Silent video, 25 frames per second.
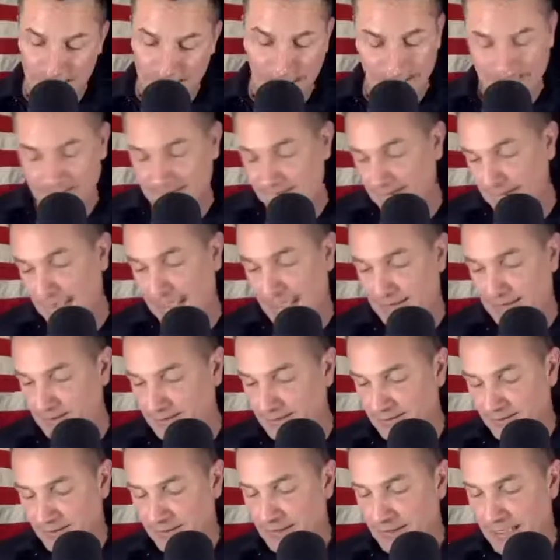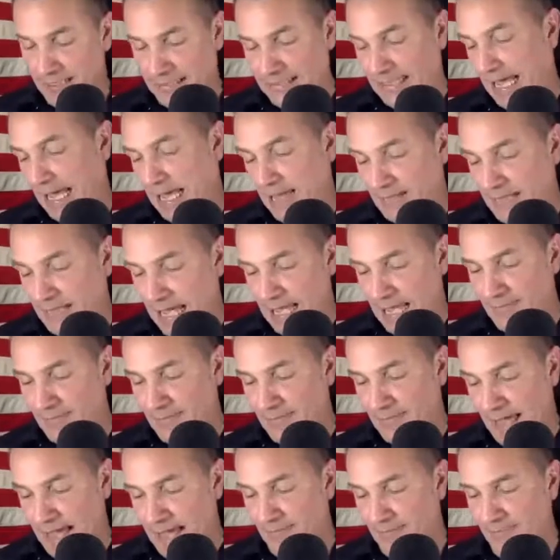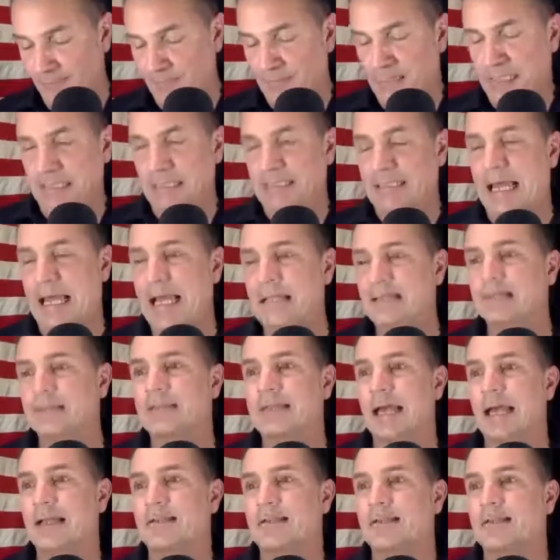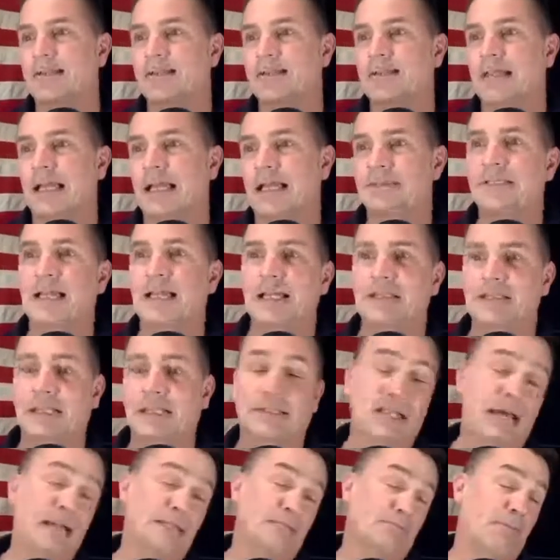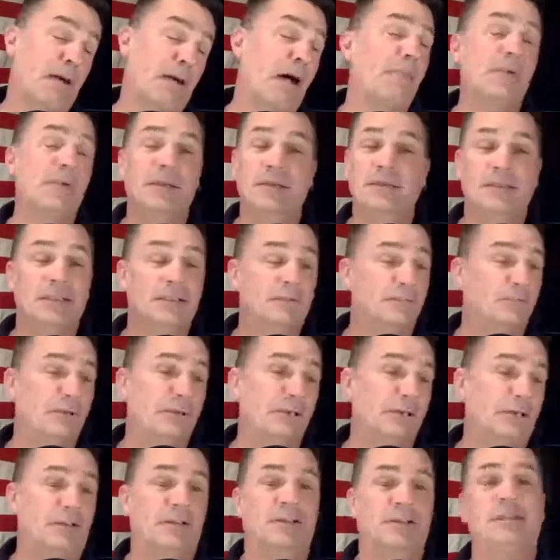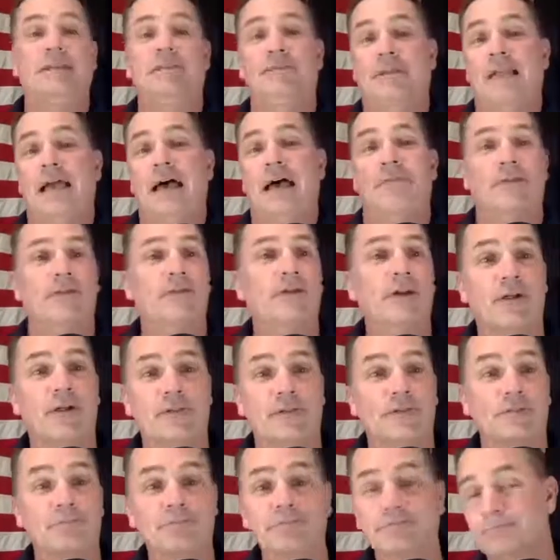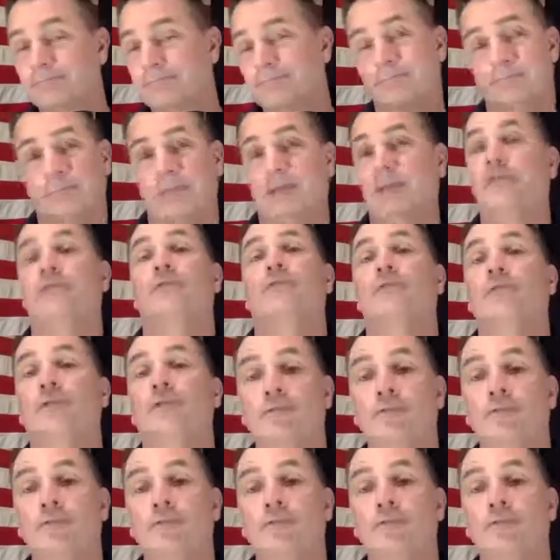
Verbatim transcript: it's it's again that that that that that's actually, and that's probably we could even have another interview